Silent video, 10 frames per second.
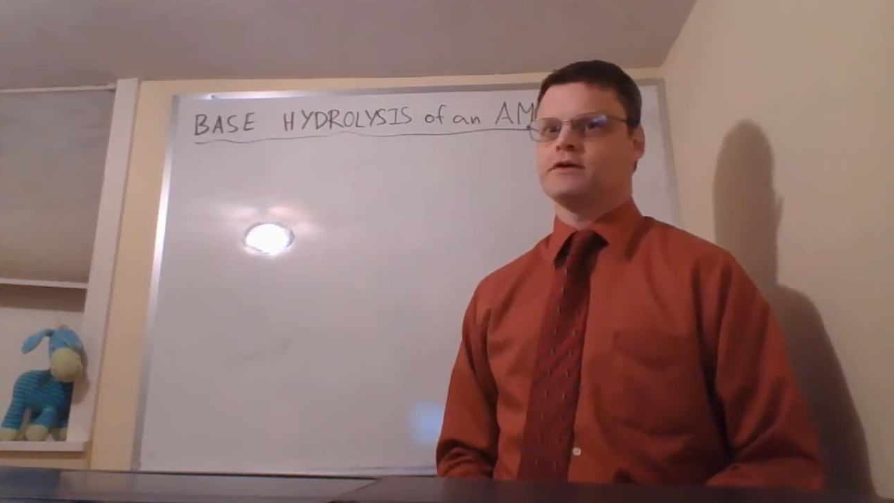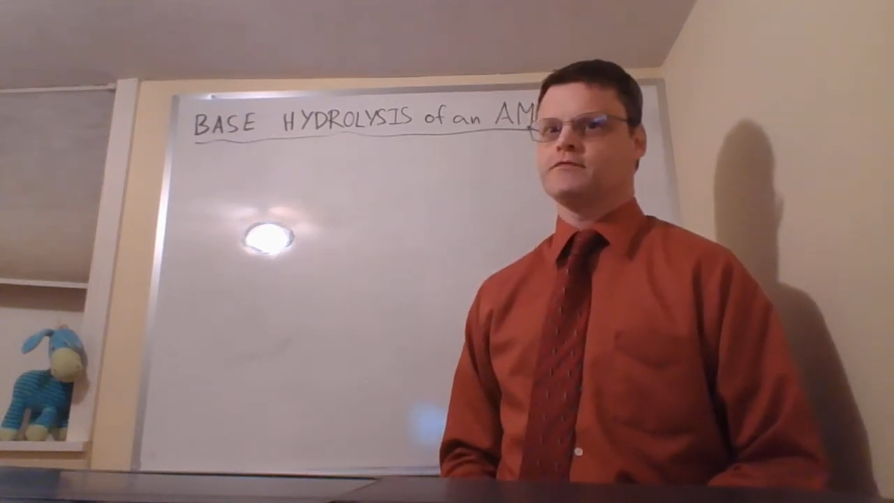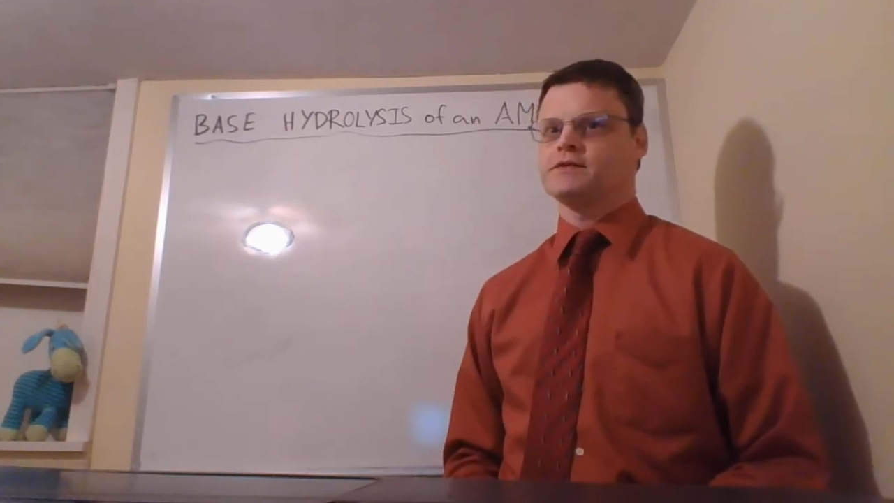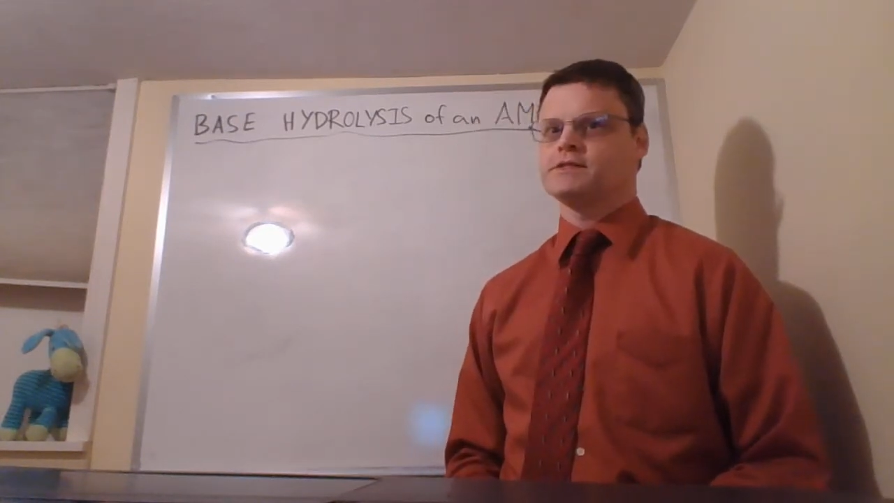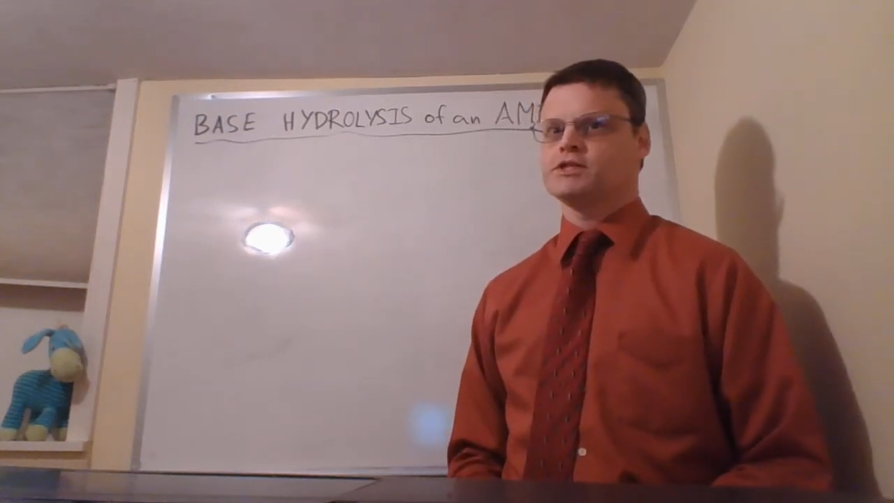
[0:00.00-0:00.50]

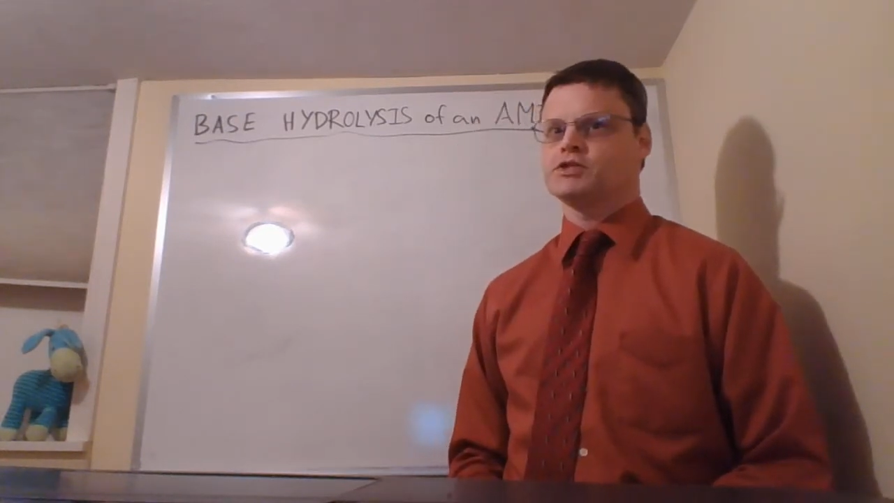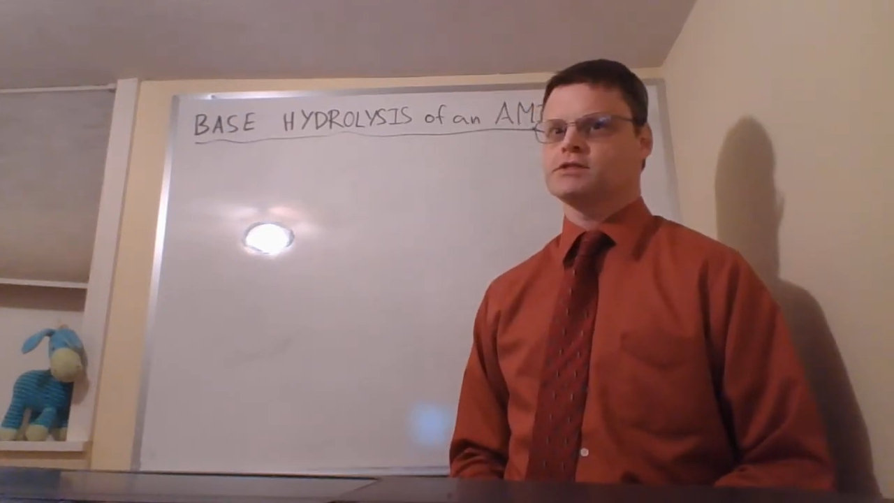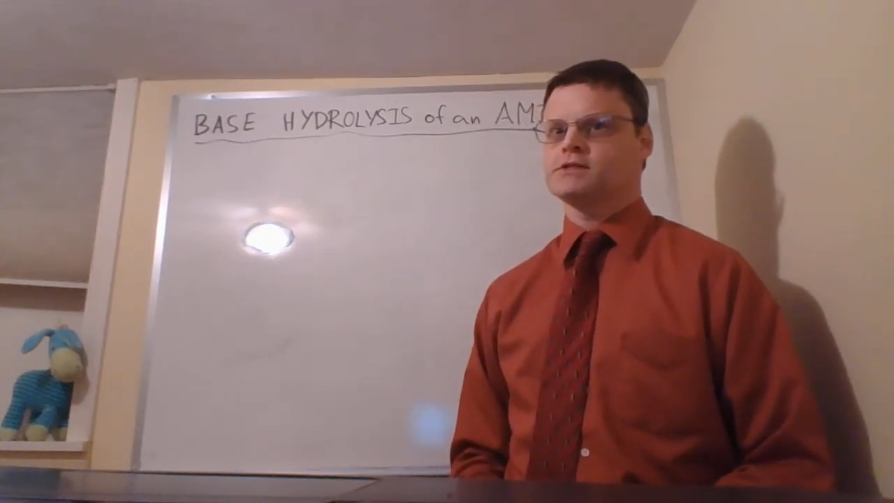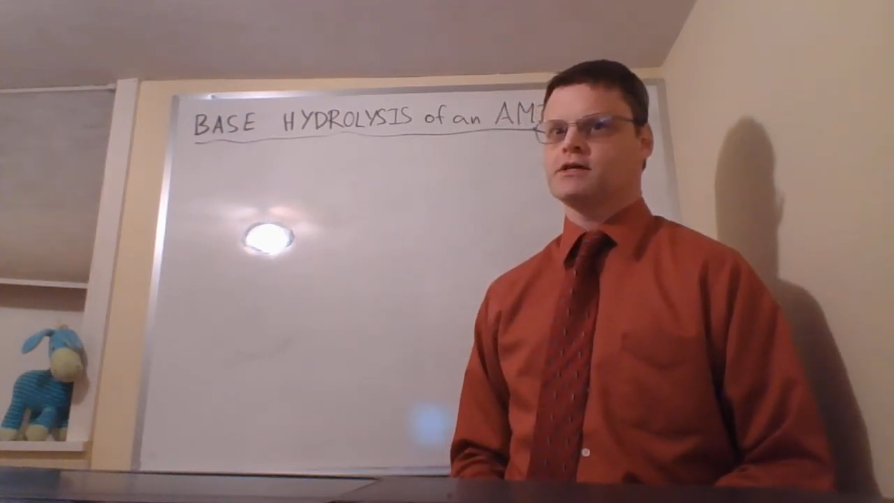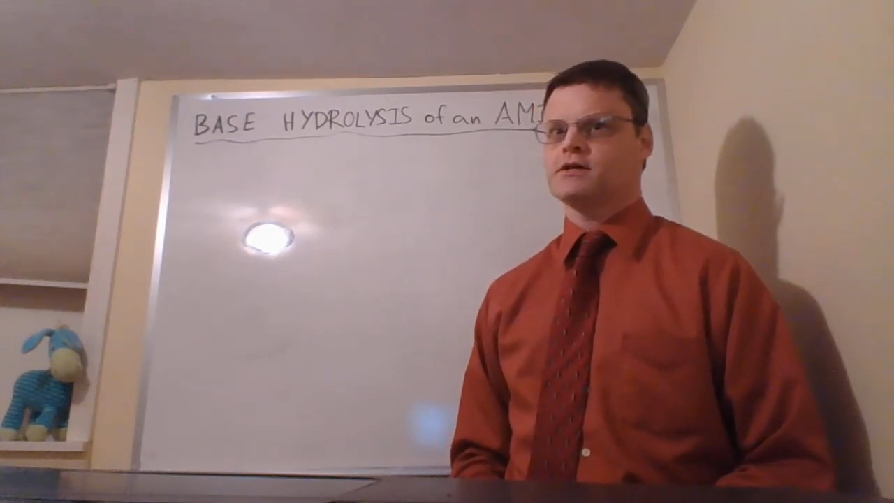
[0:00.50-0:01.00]

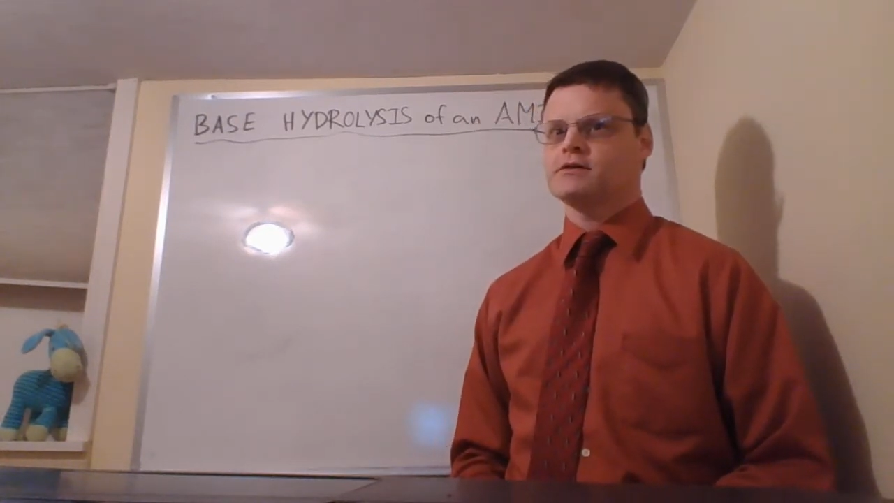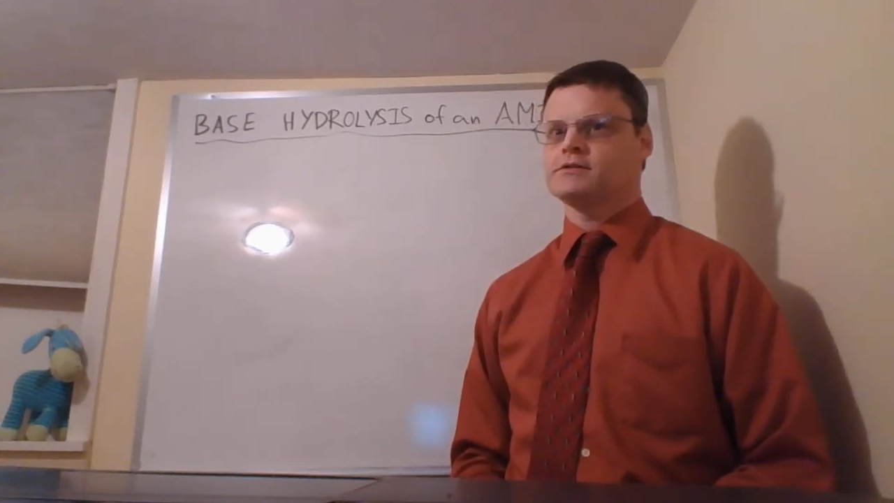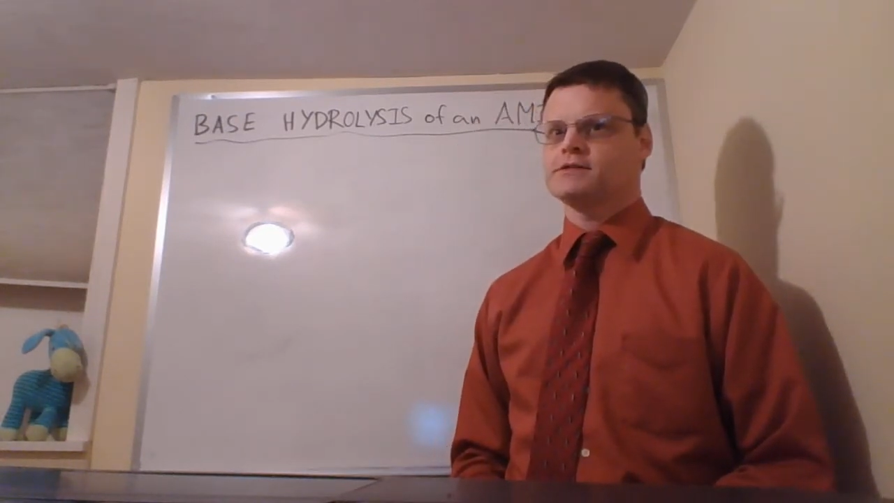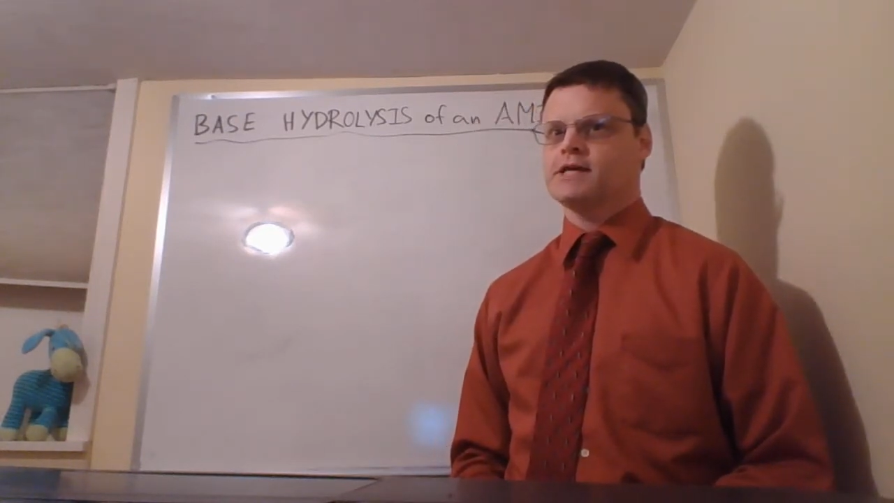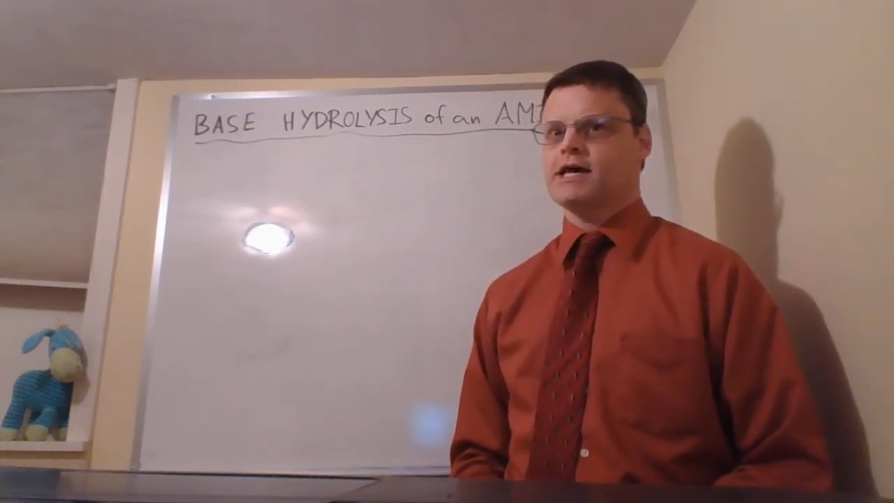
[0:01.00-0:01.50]
physicians on our
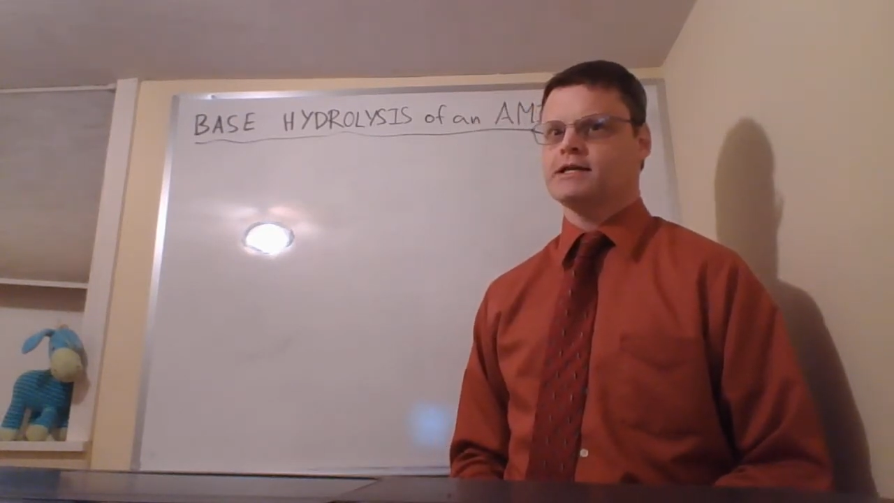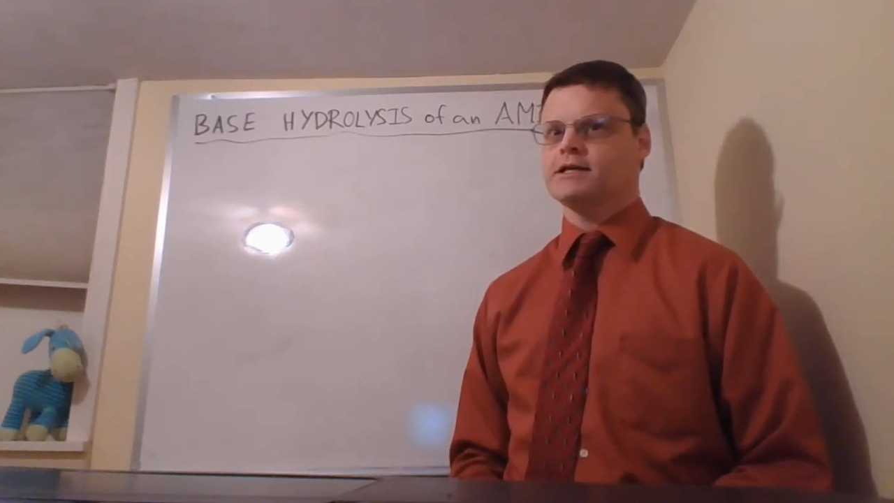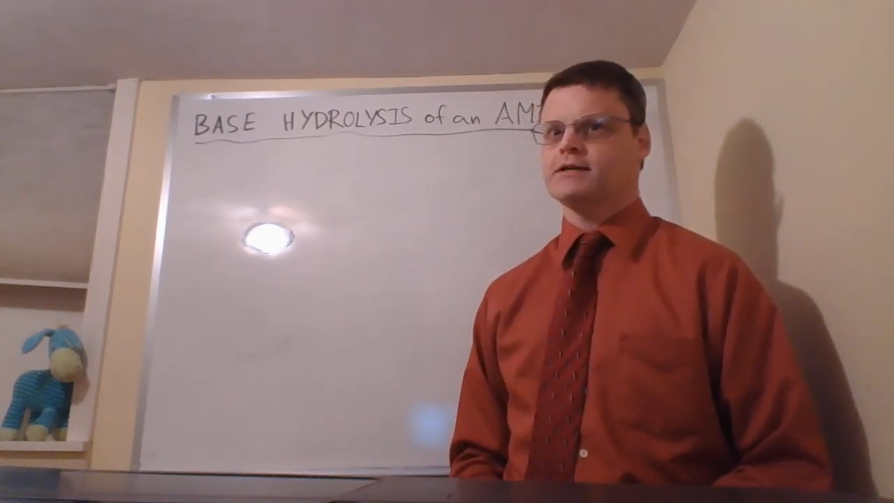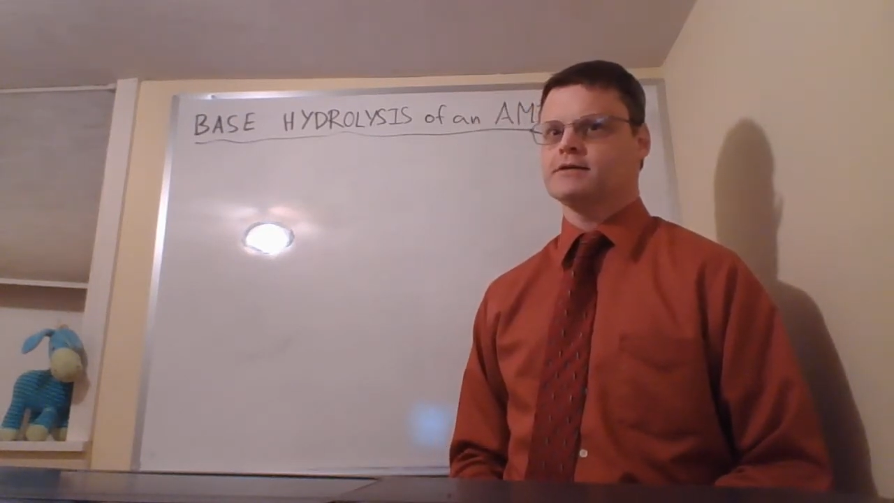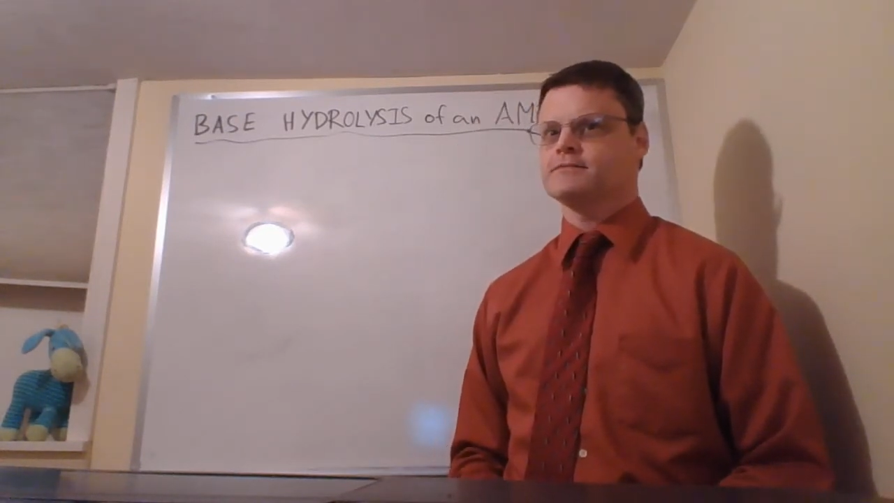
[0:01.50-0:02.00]
set
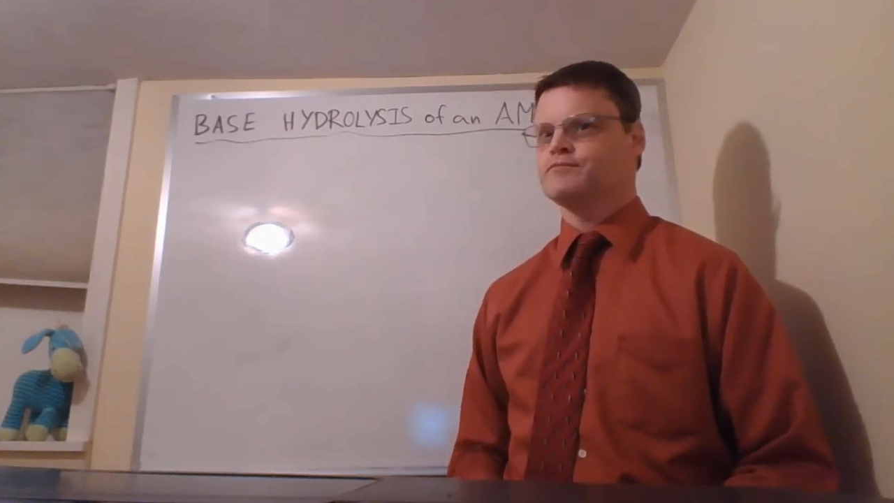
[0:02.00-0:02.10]
here.